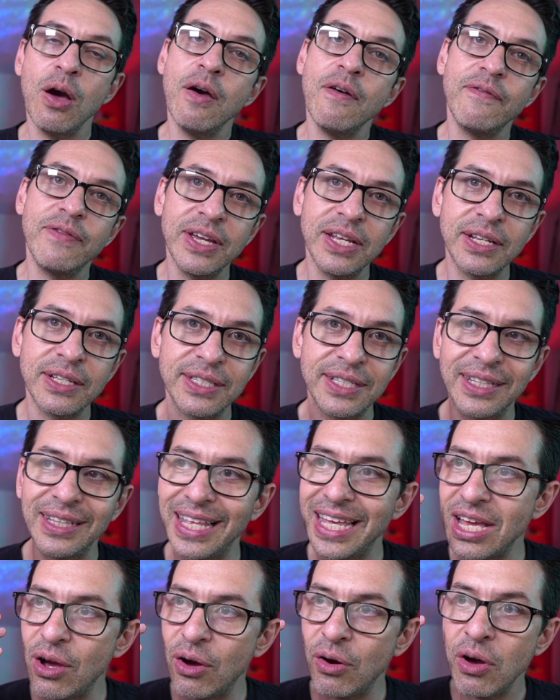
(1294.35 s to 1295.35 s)
Venus and
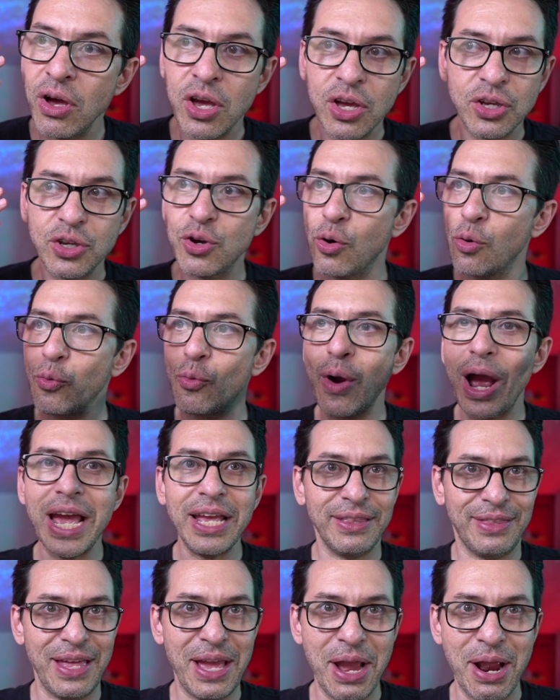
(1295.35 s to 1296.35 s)
Leo, you're
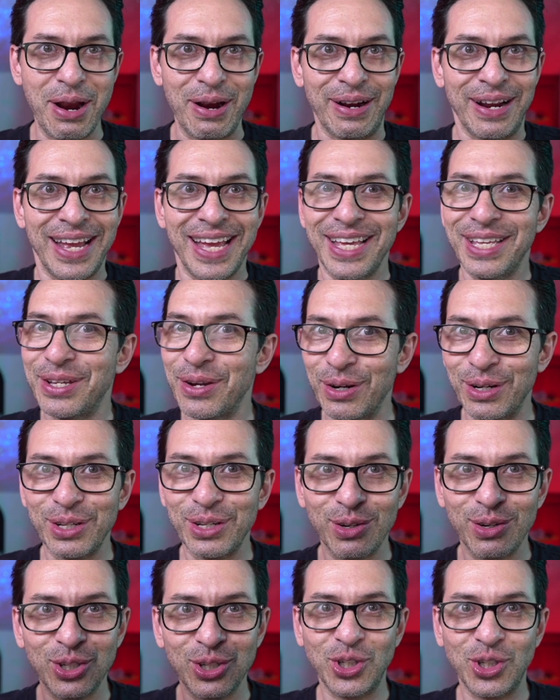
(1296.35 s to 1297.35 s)
right there. You're
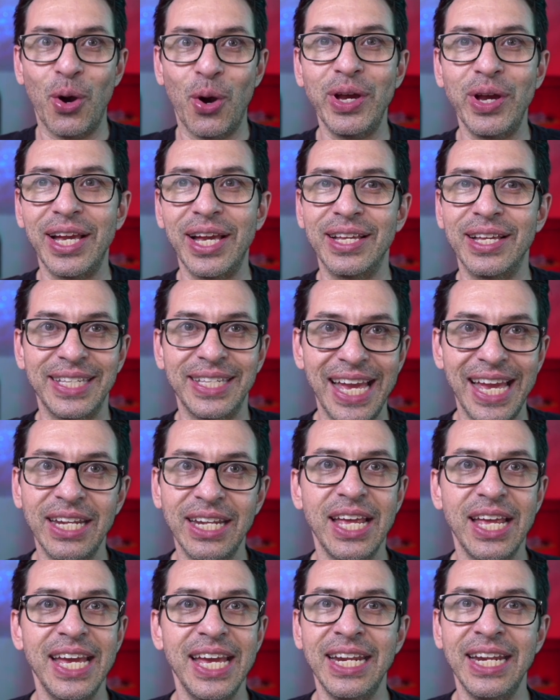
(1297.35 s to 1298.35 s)
you're showing us
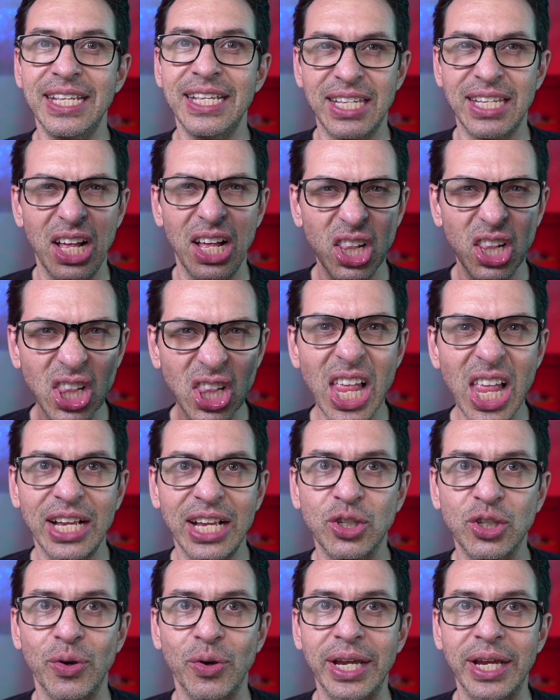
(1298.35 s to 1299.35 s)
and and it's
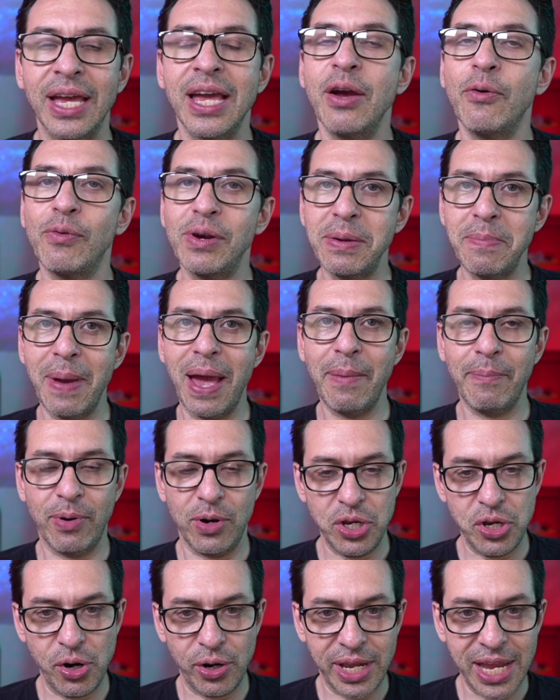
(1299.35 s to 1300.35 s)
electric. Remember,
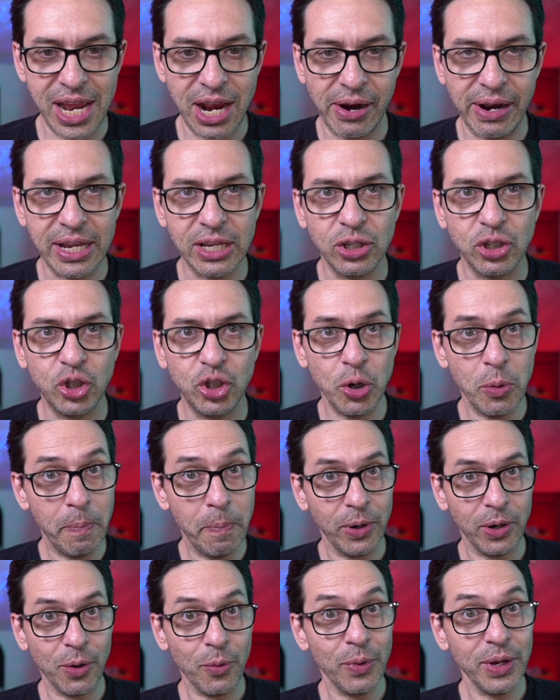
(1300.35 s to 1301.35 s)
you're carrying
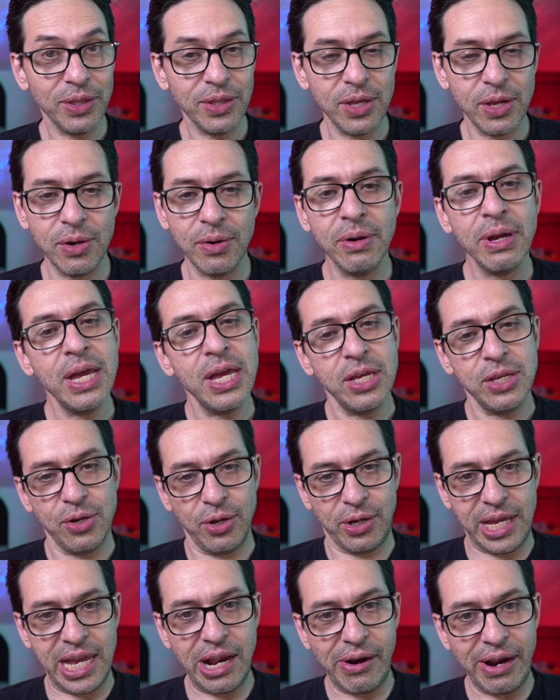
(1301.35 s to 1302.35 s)
Jupiter with you, you're
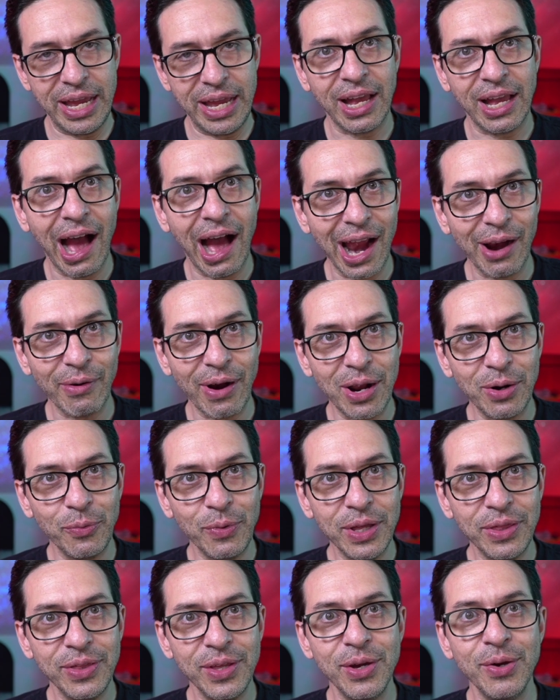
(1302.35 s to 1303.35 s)
carrying Chiron
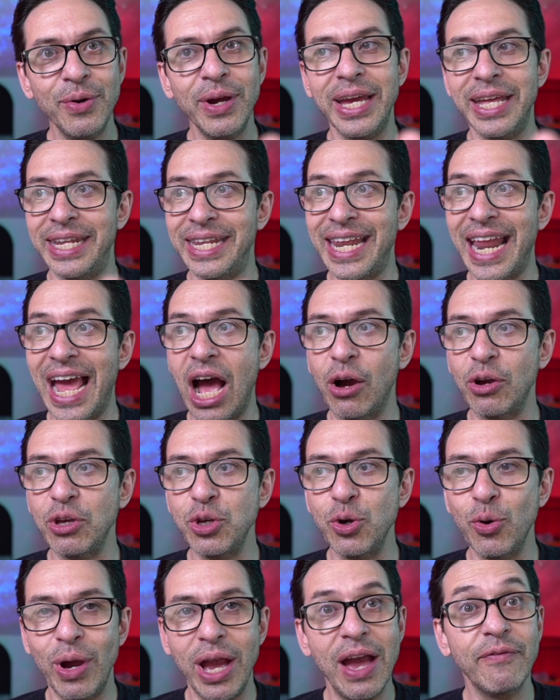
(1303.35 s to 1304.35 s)
with you, and now
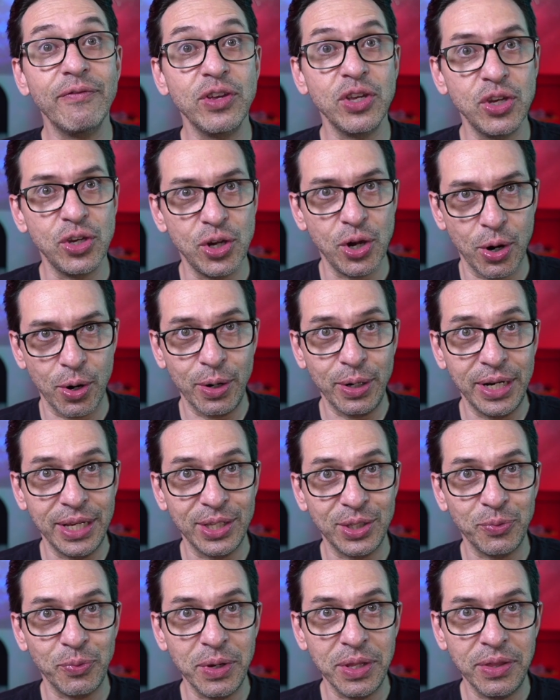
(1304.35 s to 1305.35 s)
you have
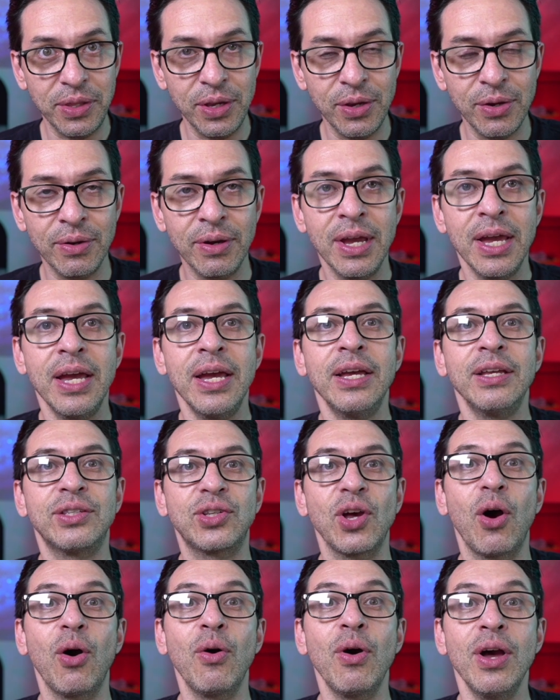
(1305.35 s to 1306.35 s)
Uranus with you.
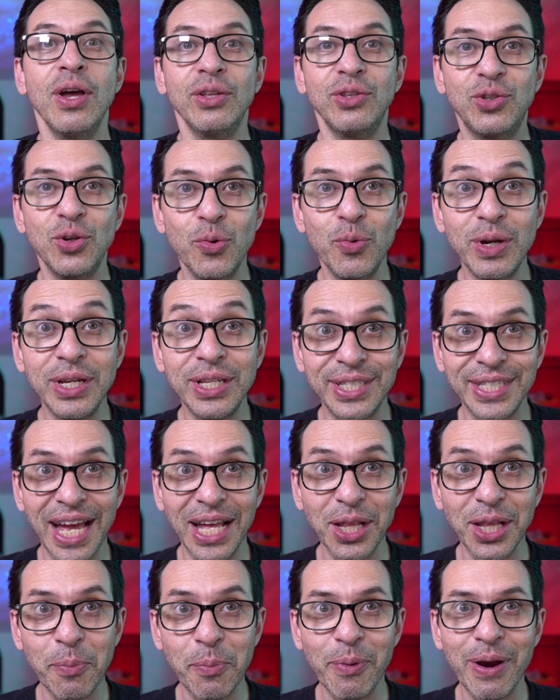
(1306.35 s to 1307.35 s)
So, do we
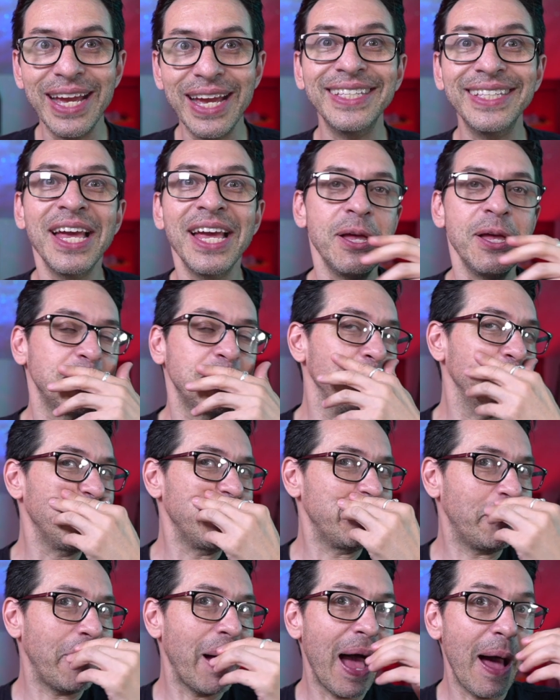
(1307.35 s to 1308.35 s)
celebrate? Do we
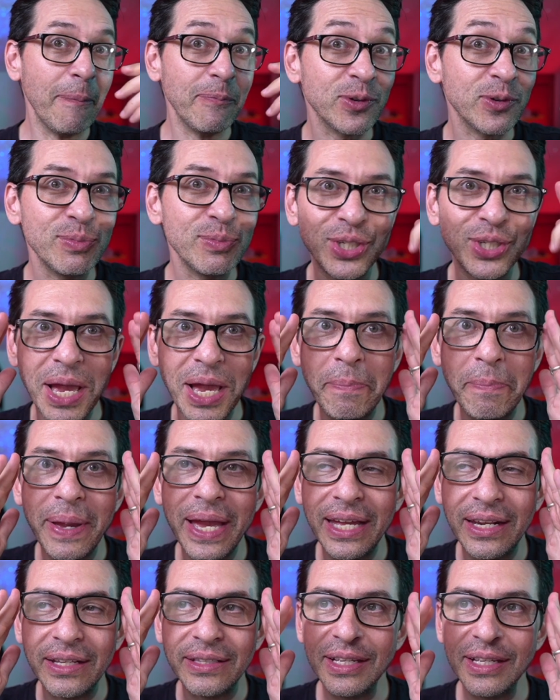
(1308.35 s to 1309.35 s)
pop some
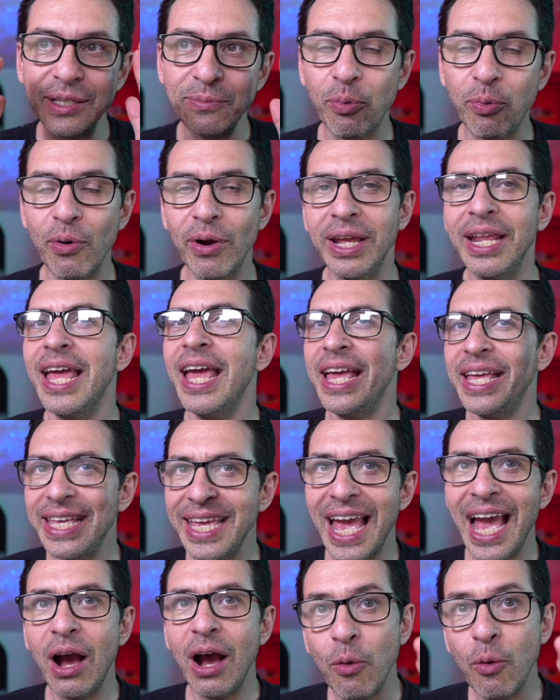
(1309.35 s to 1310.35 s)
champagne at this point?
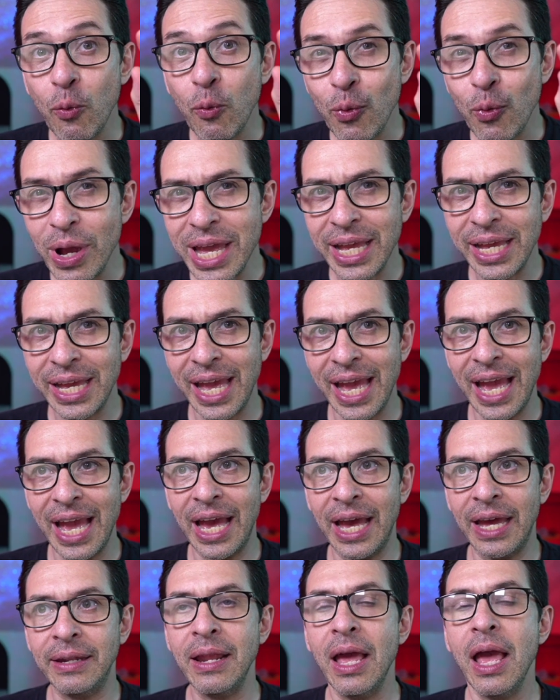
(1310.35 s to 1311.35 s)
Yeah, we
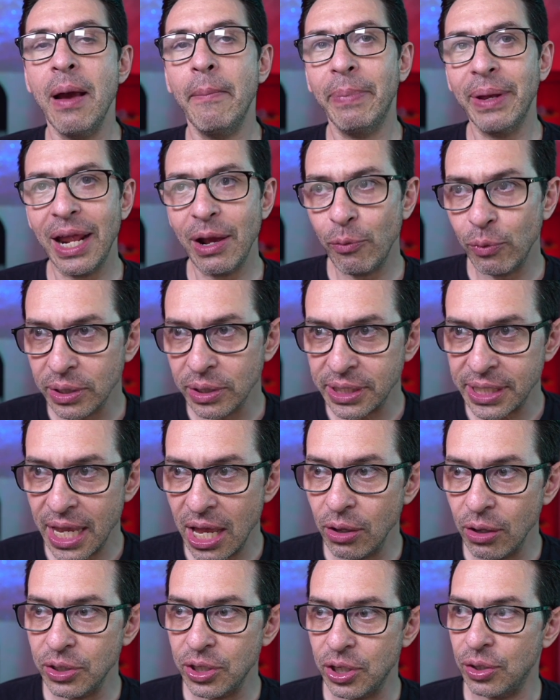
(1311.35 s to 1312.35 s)
can, but I will
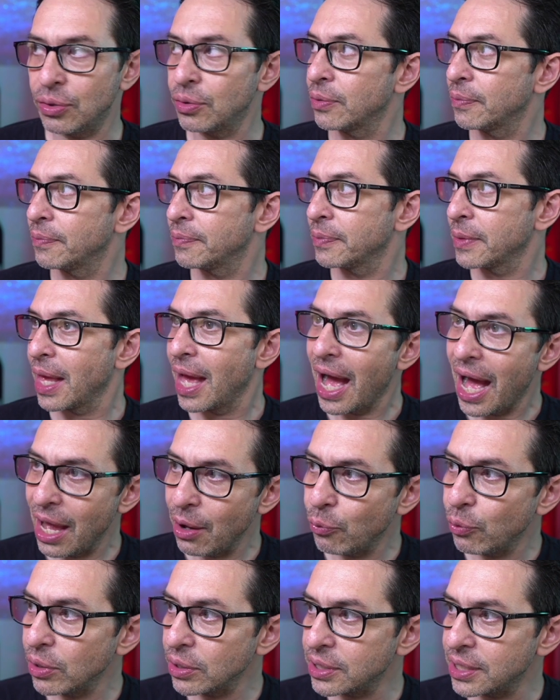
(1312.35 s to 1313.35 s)
tell you. I
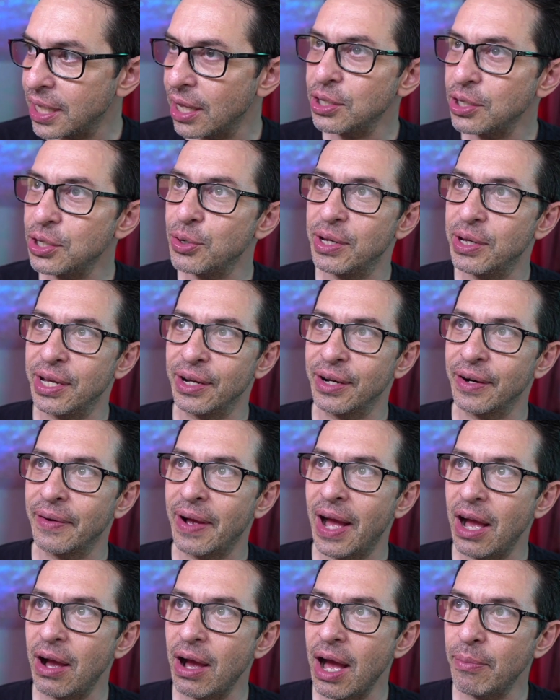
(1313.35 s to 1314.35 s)
will tell you here.
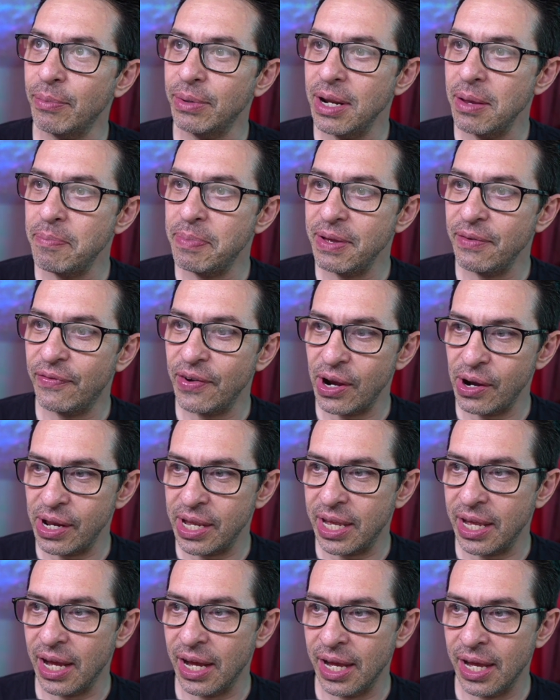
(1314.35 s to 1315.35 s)
I, am going to be
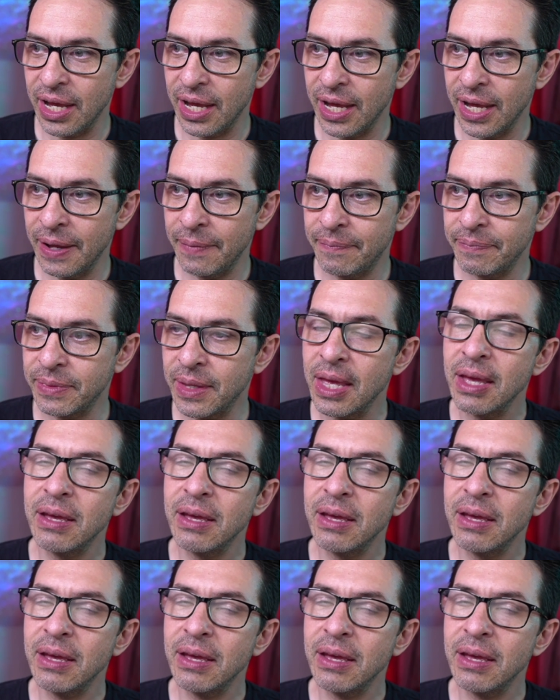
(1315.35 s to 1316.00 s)
very uh, um,